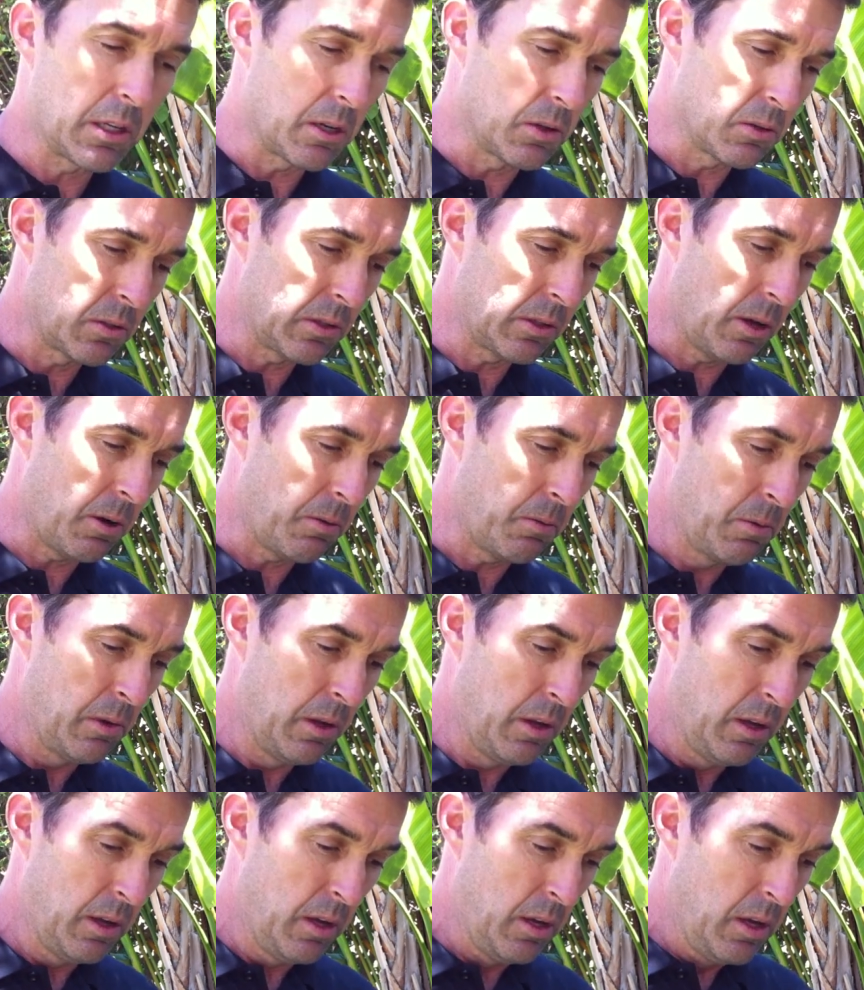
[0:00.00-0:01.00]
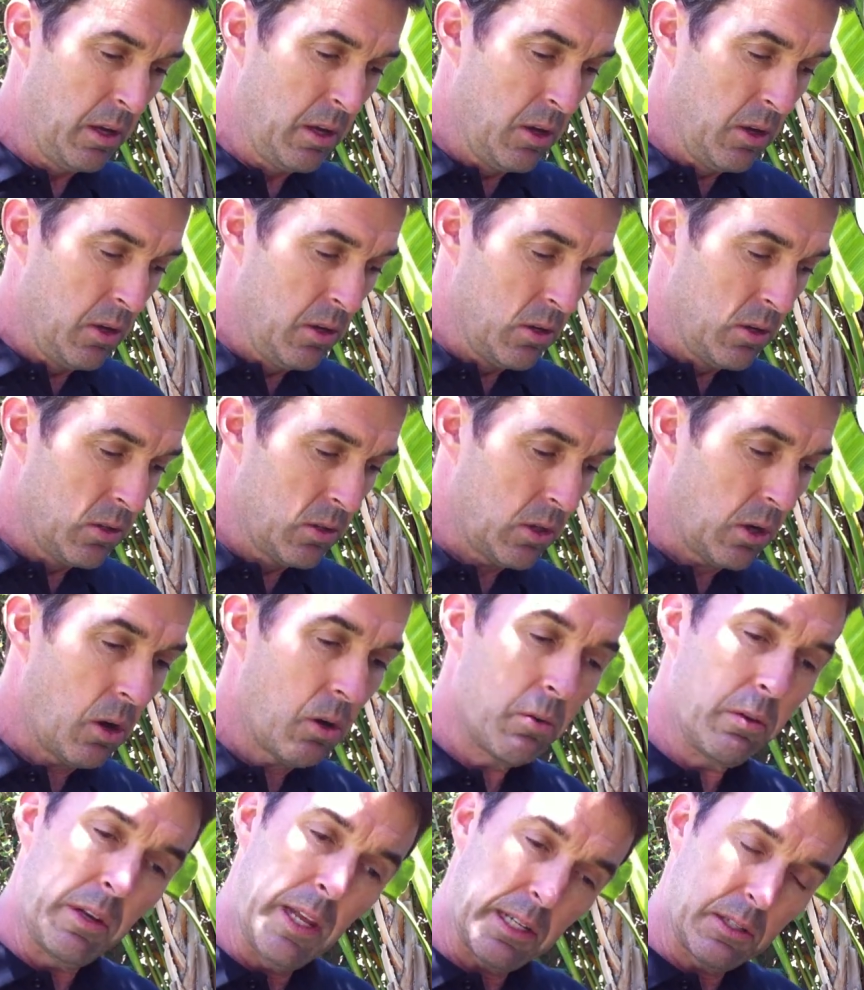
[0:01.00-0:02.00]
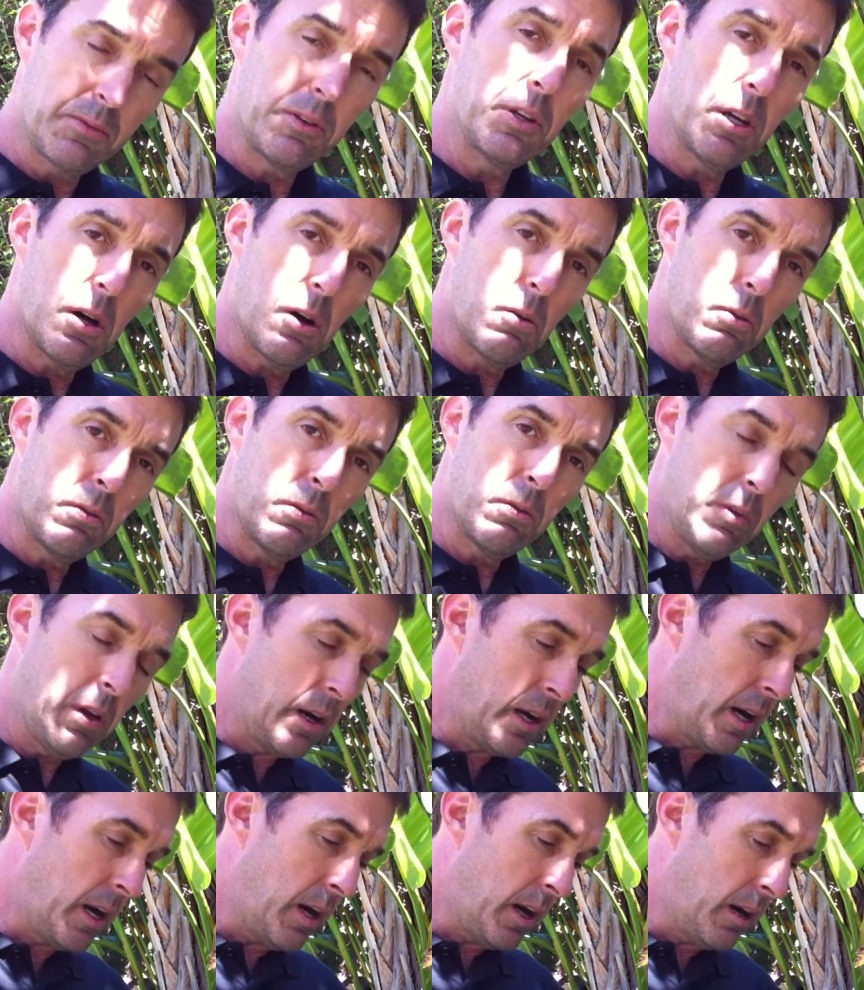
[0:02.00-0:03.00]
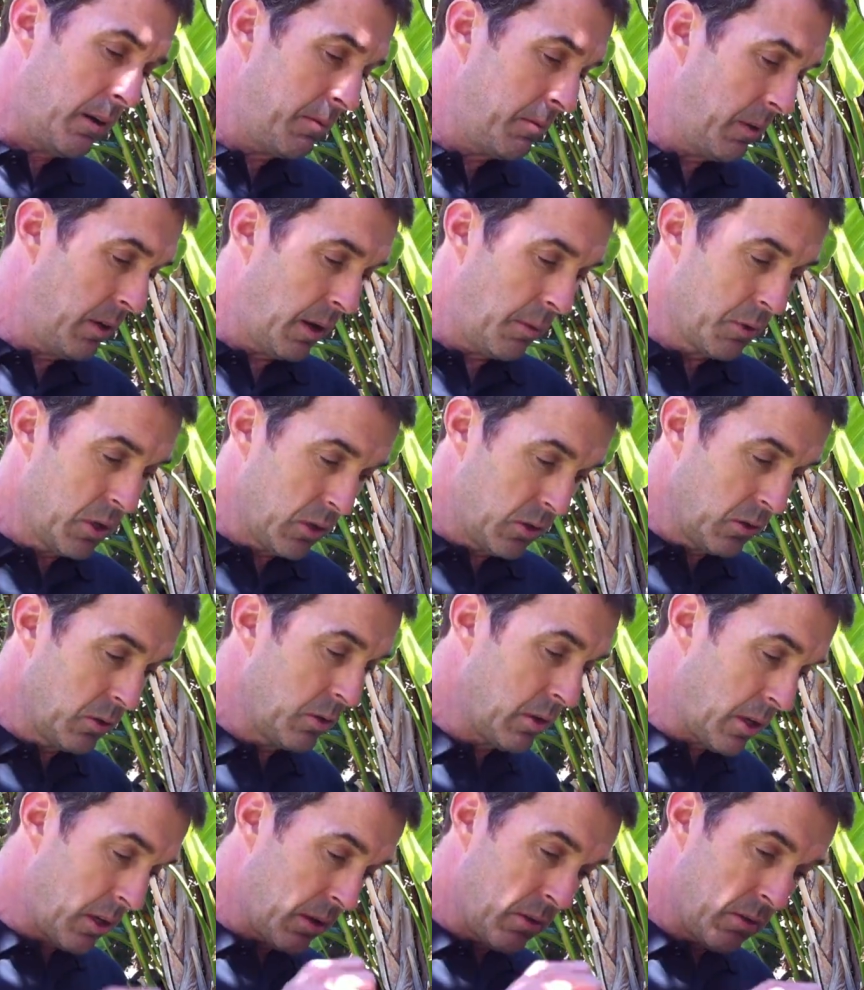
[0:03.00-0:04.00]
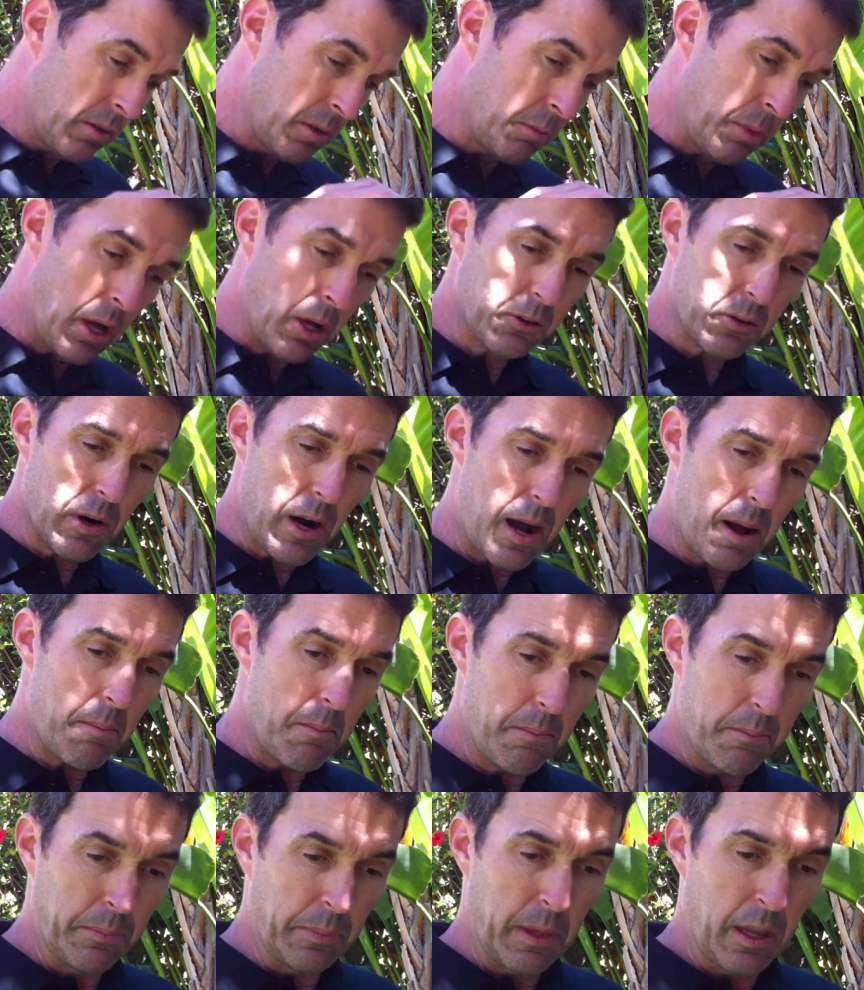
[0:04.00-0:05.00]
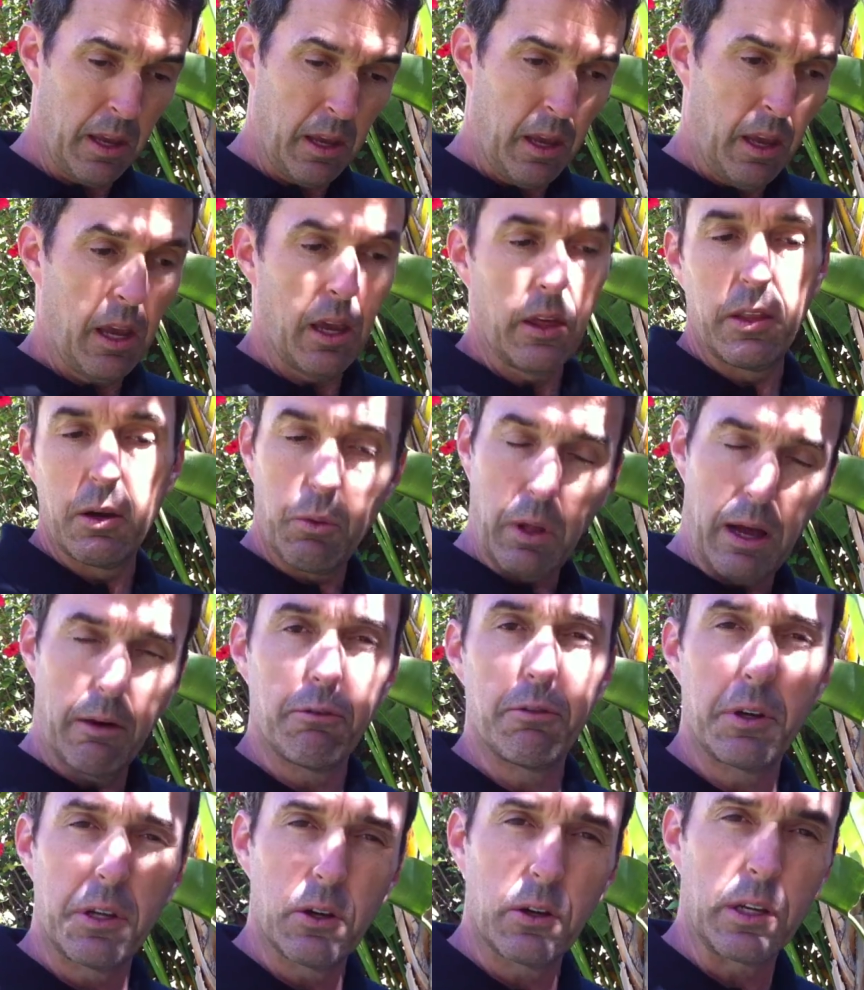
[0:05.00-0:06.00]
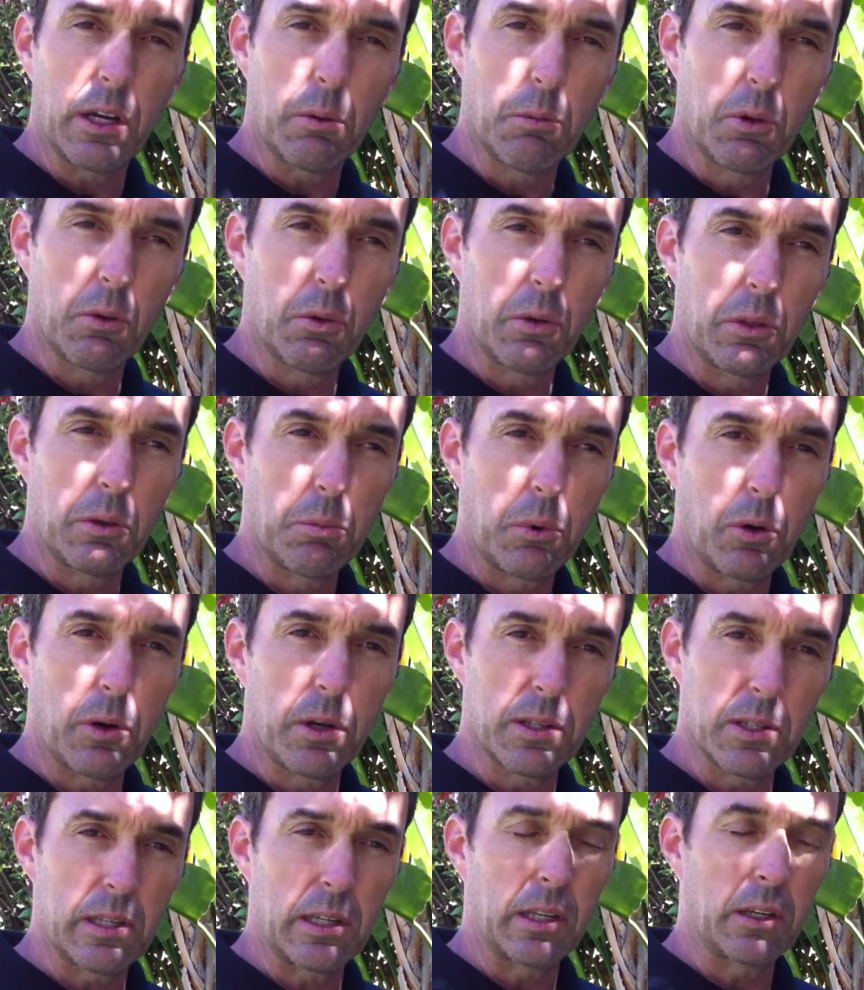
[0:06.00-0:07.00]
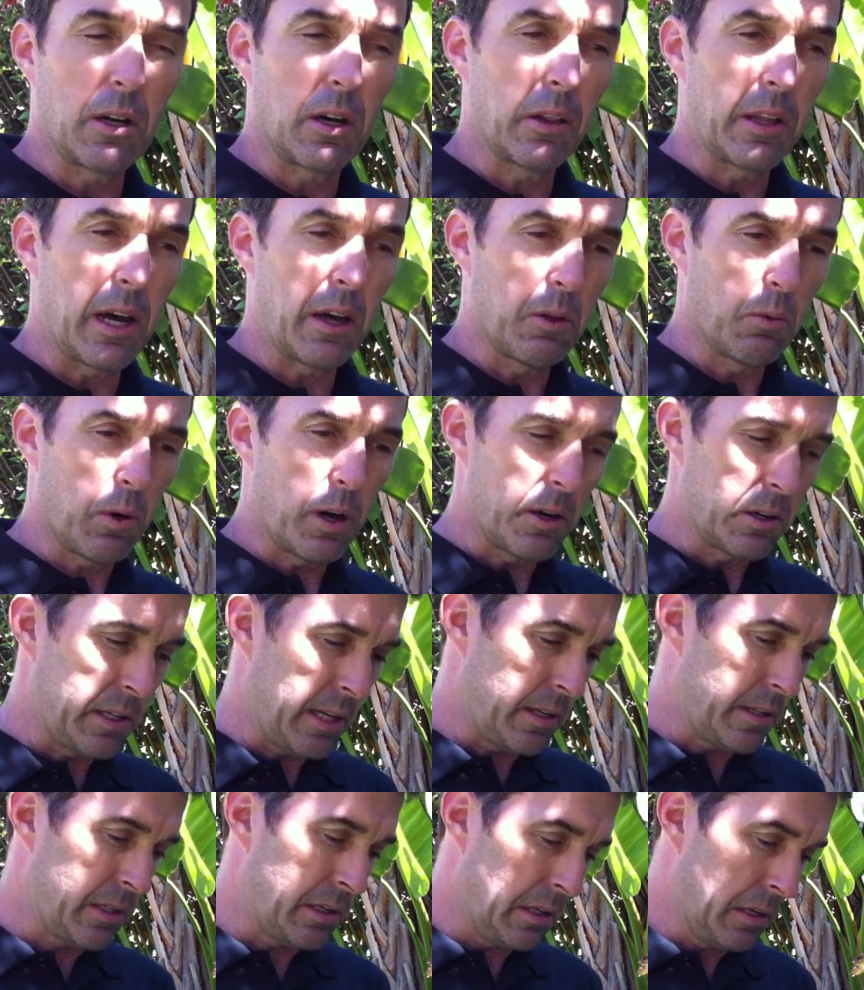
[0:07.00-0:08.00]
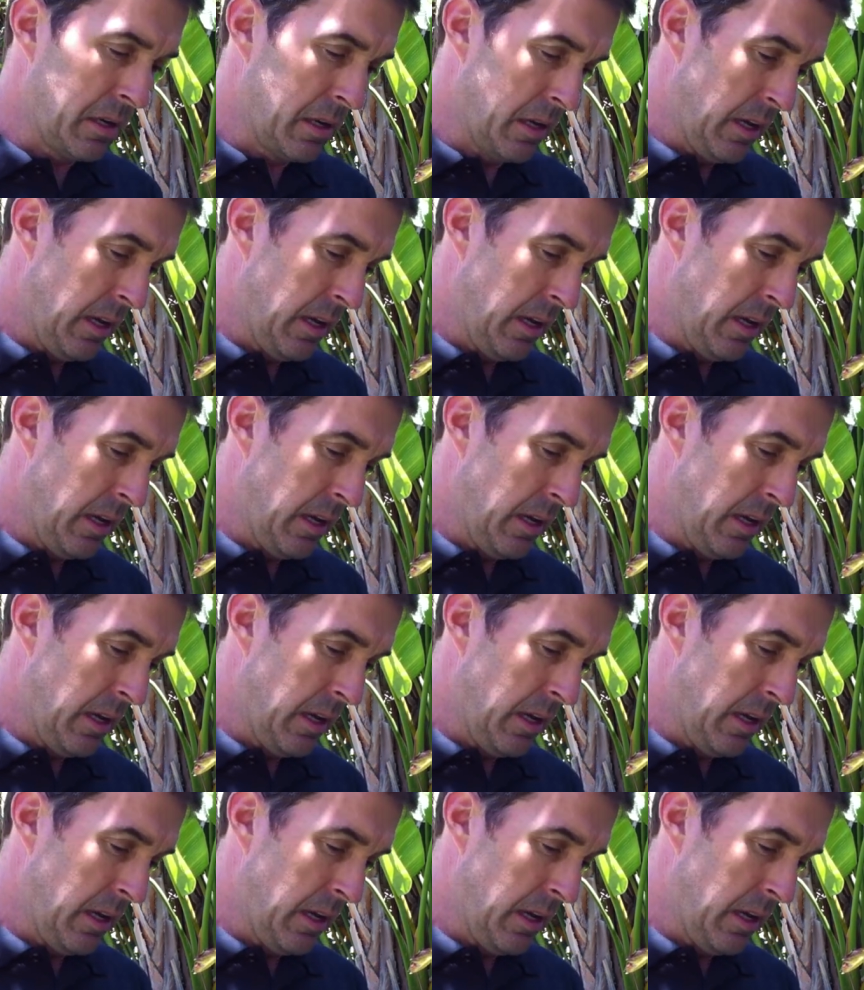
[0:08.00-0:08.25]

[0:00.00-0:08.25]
videos. So next video, I'm going to do the ball drop, and then we'll have a video coming with the buoyancy and all that, the water testing.